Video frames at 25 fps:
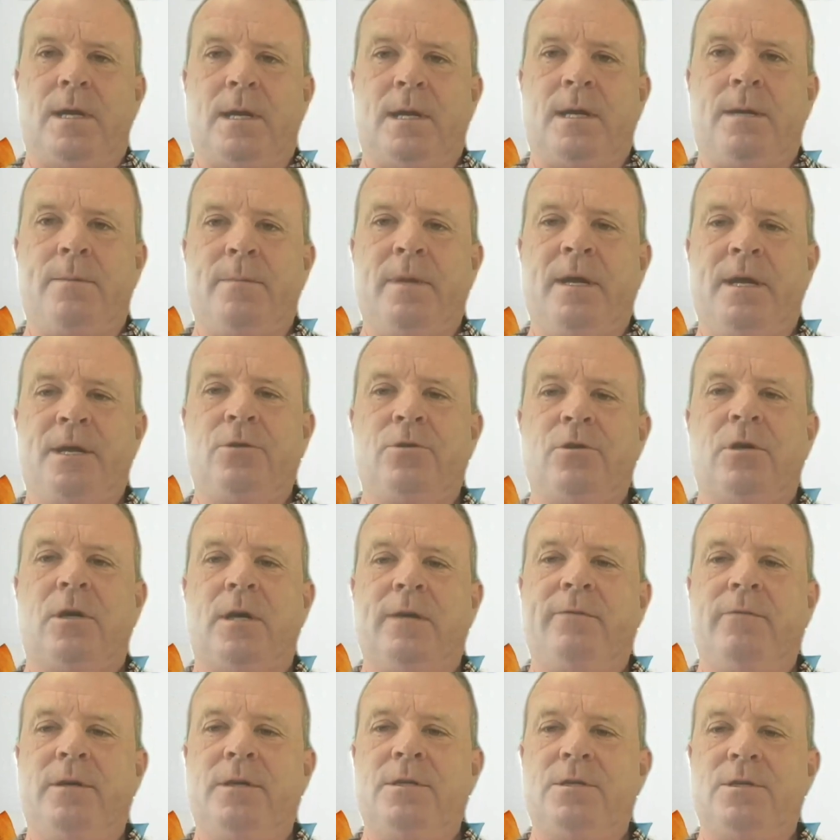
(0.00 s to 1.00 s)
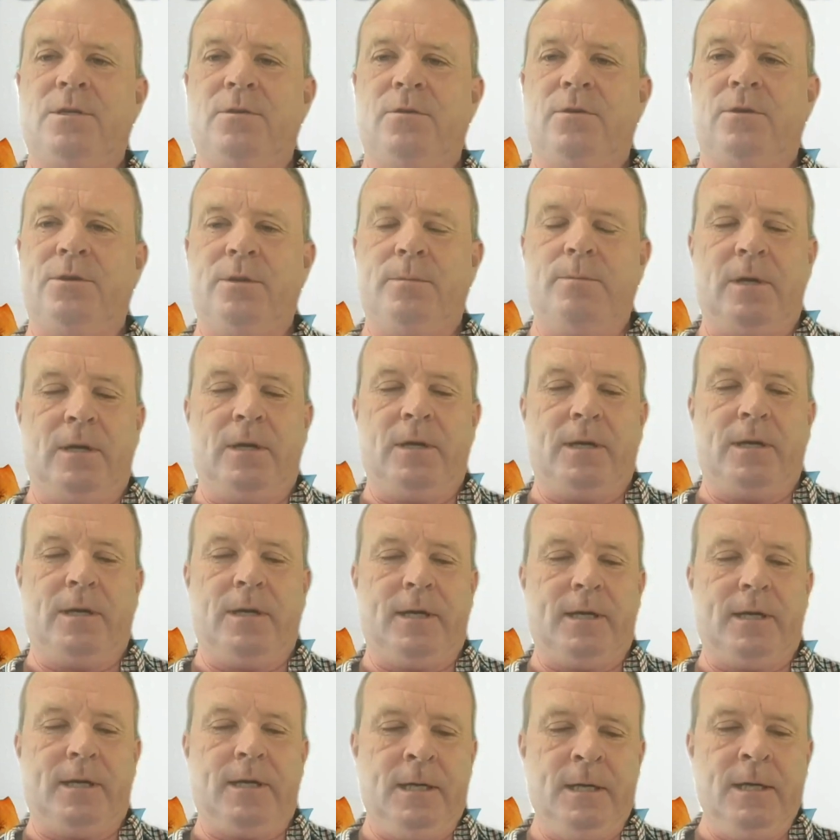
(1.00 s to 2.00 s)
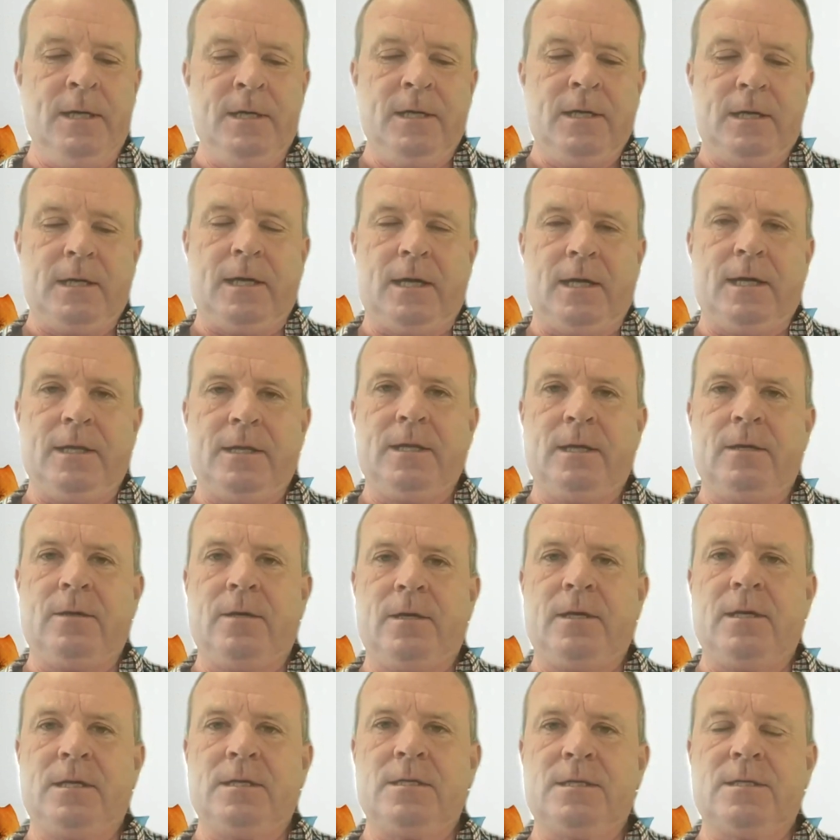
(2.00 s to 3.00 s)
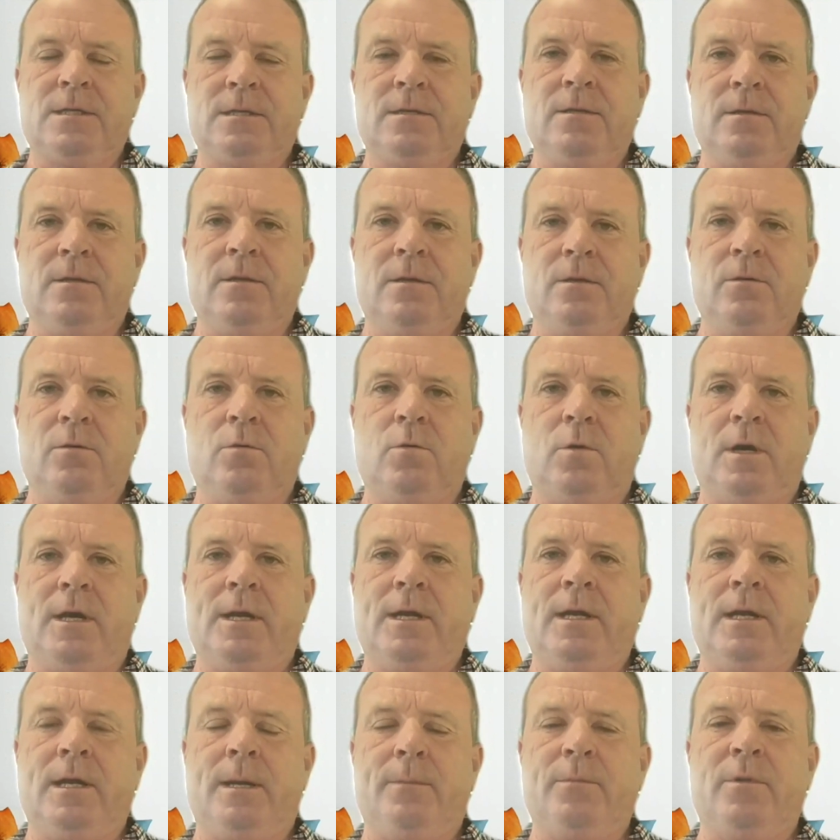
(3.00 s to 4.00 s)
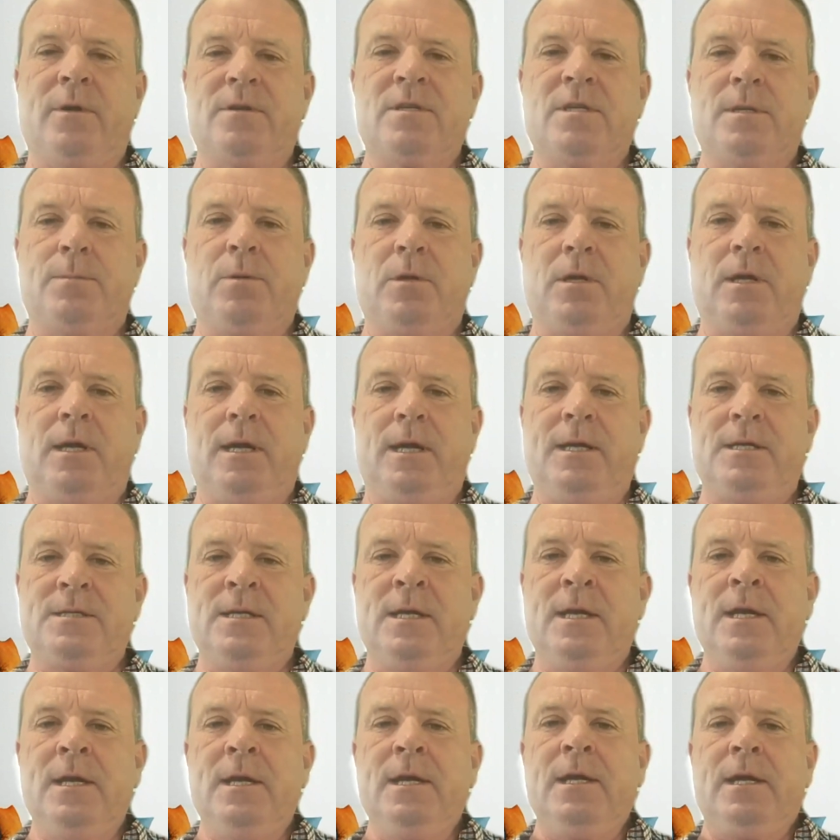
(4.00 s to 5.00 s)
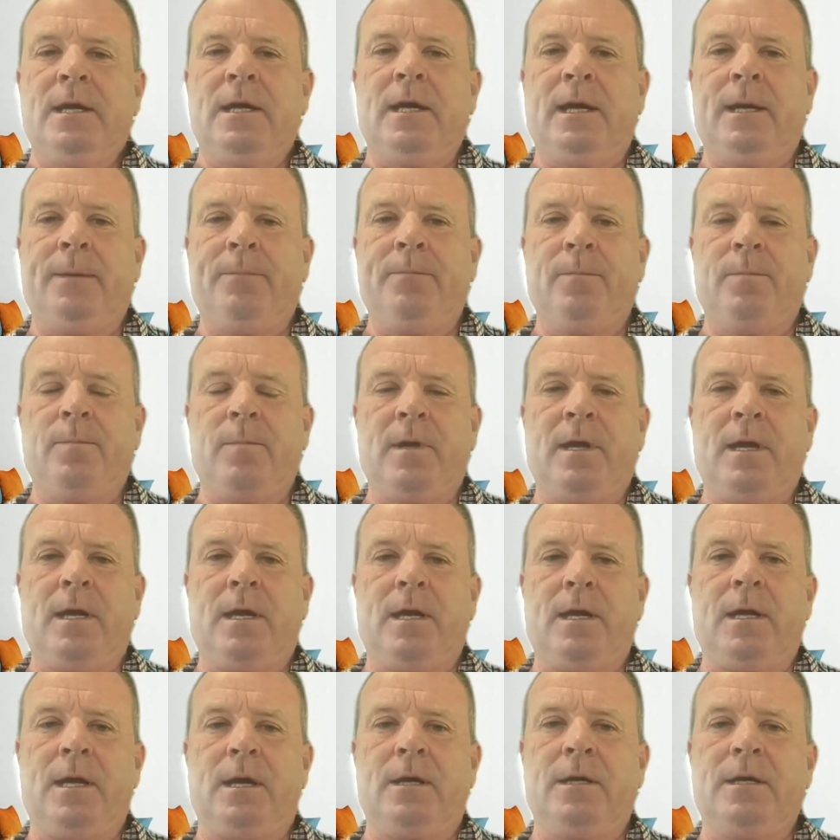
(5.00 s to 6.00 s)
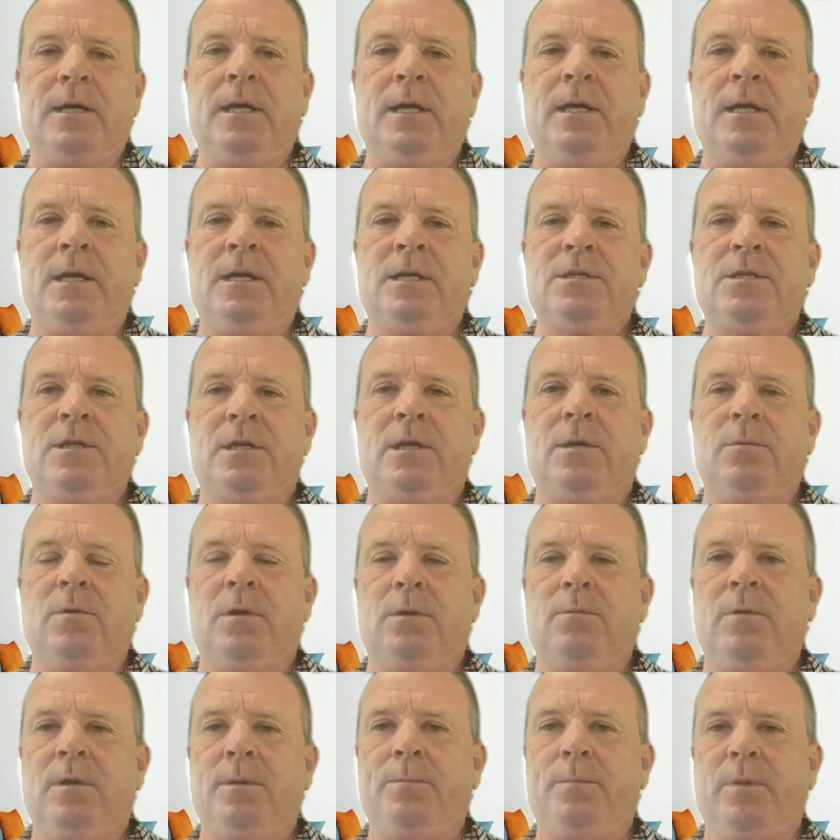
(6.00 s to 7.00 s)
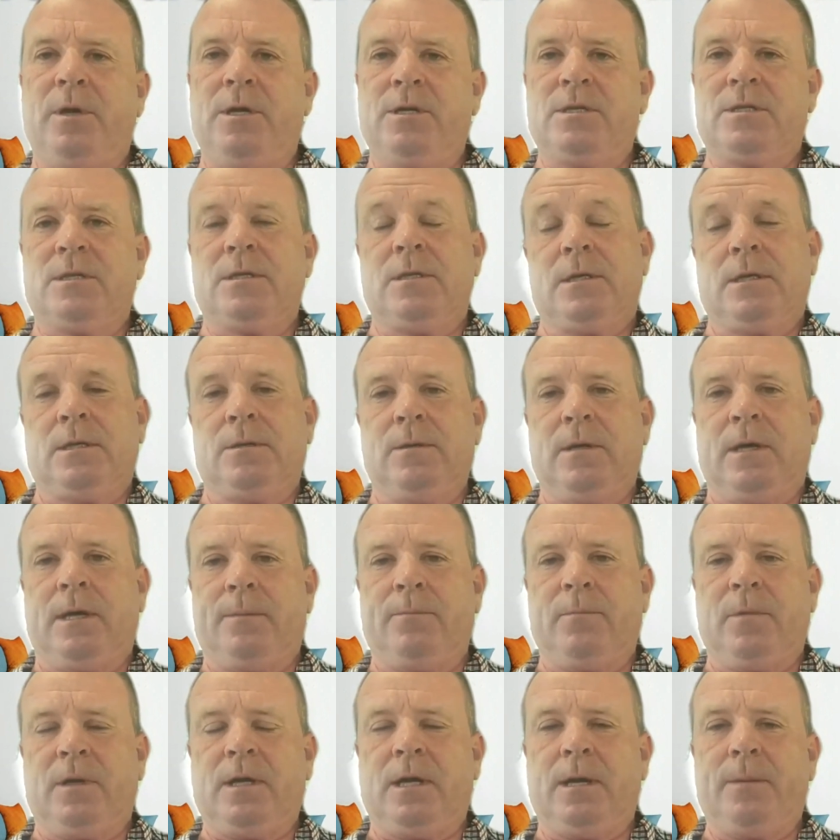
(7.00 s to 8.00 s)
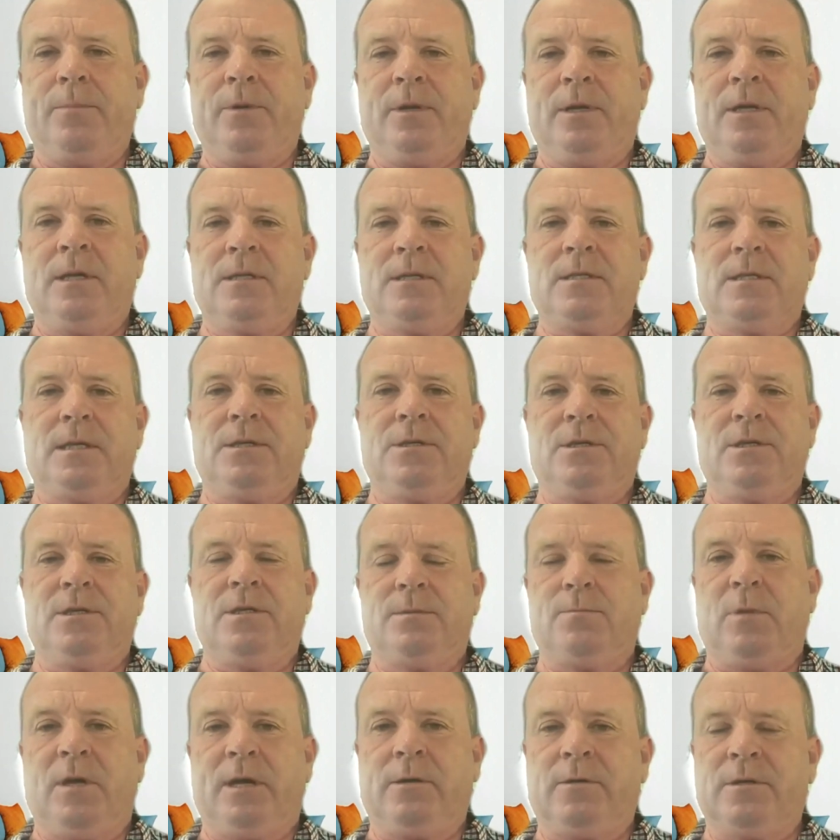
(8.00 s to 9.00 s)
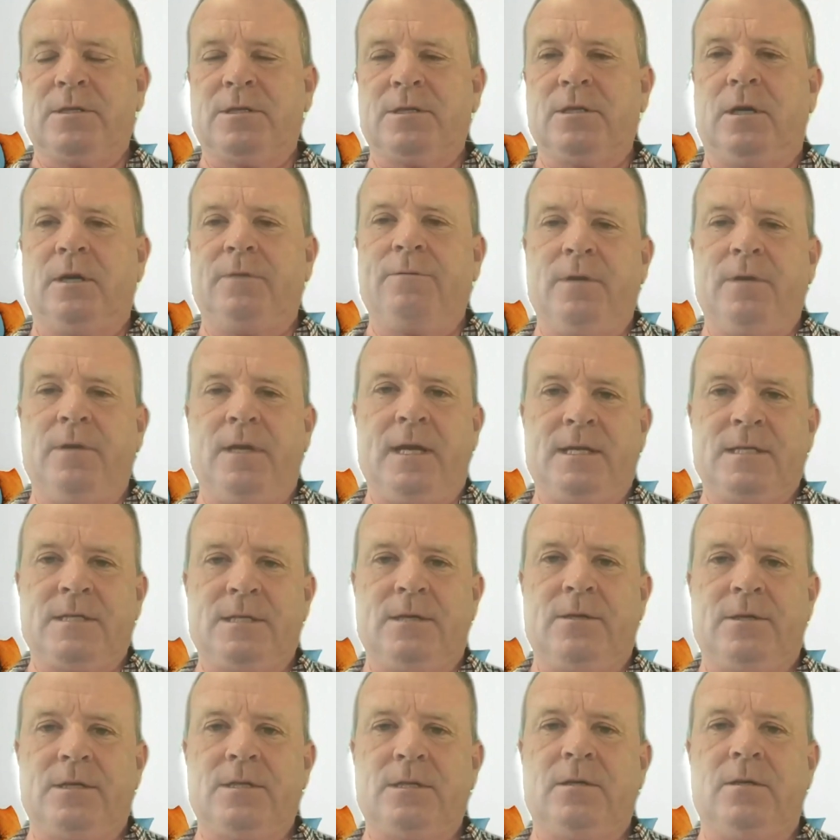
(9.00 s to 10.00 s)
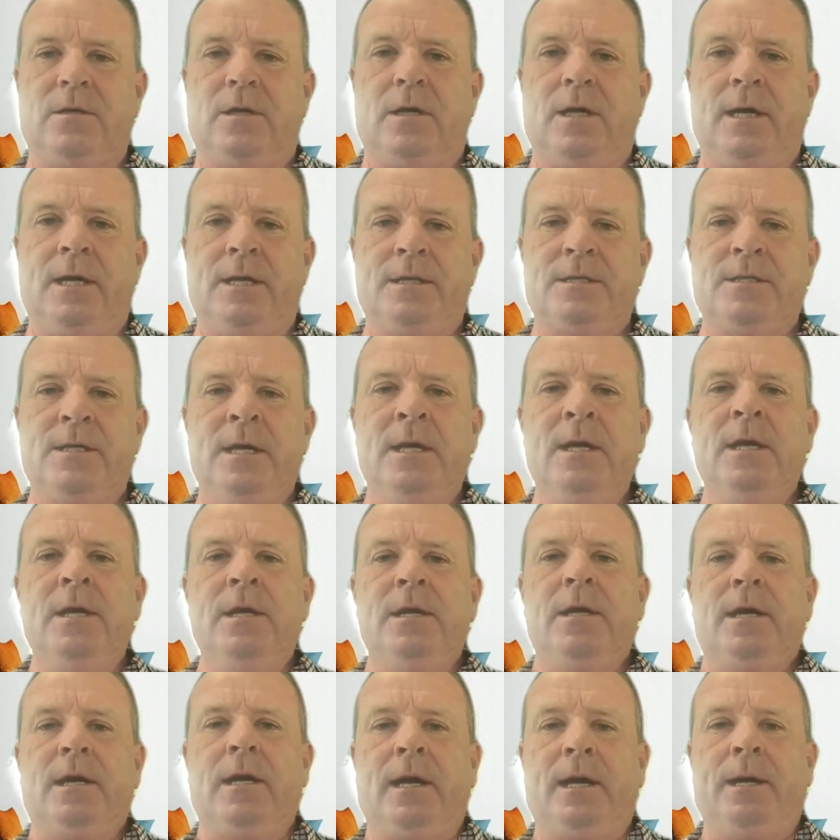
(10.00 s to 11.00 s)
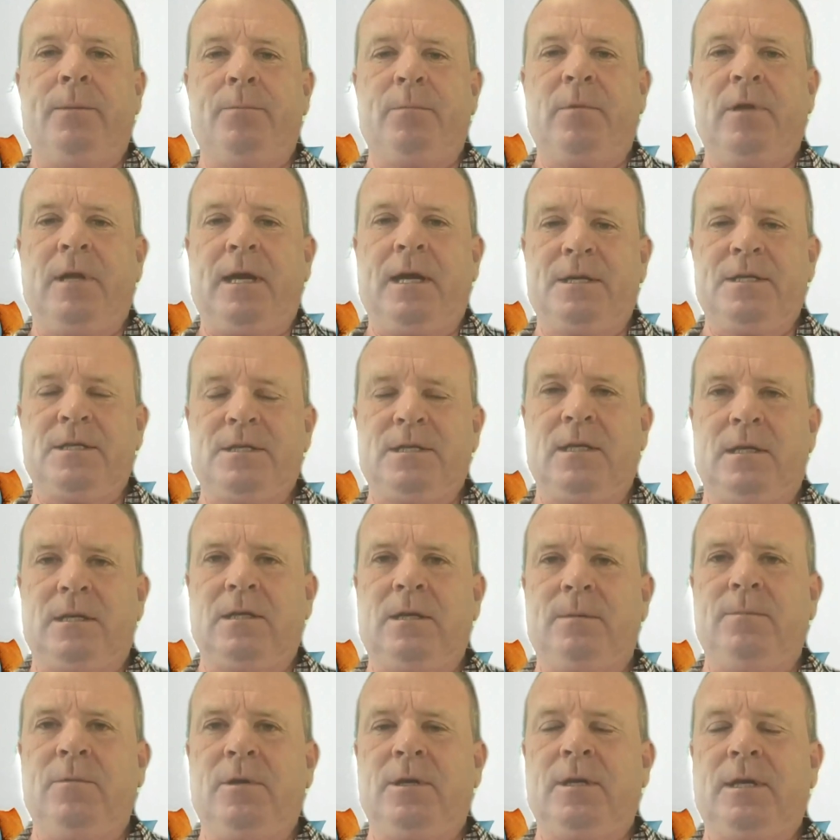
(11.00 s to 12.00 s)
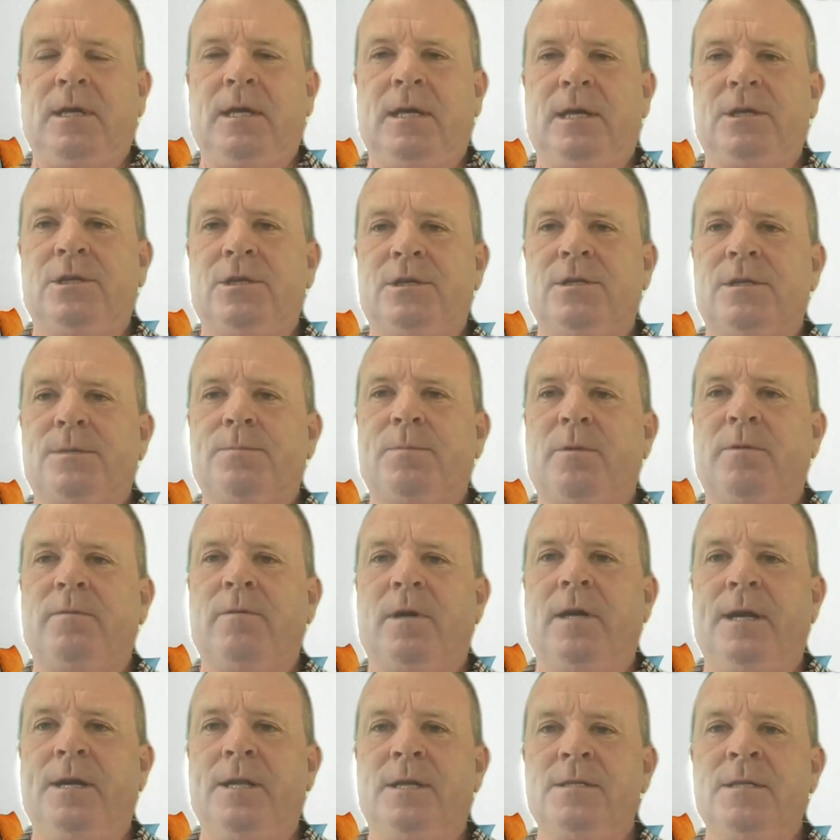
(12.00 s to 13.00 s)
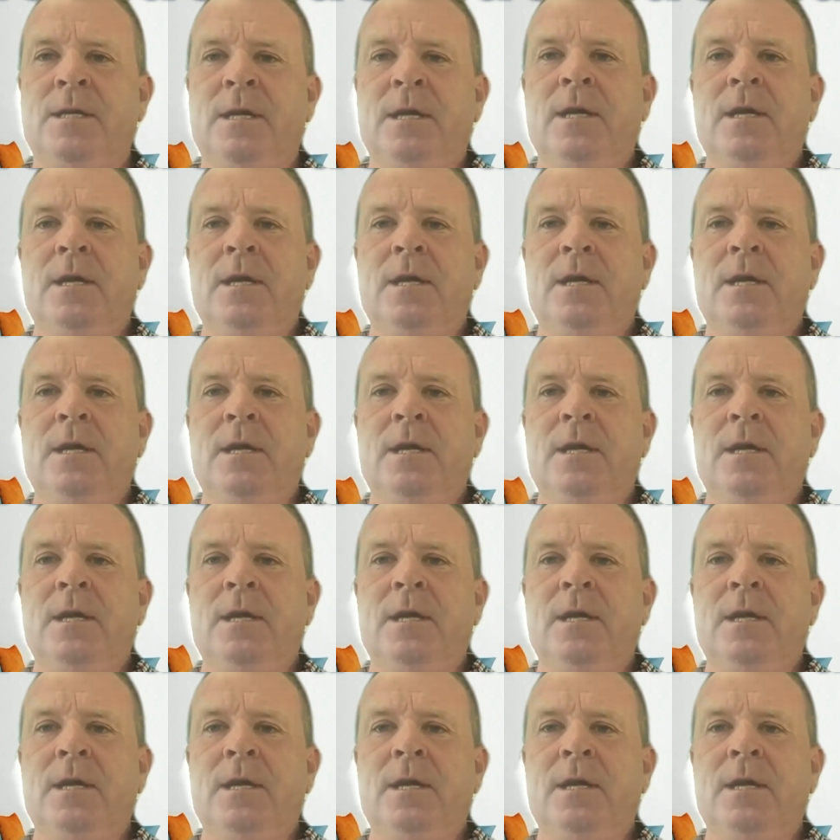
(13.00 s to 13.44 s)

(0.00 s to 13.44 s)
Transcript: is our main driver into North America, there is quite a number of suppliers. Our key is, you know, we boast companies such as Microsoft, NASA as clients, large telecommunications providers,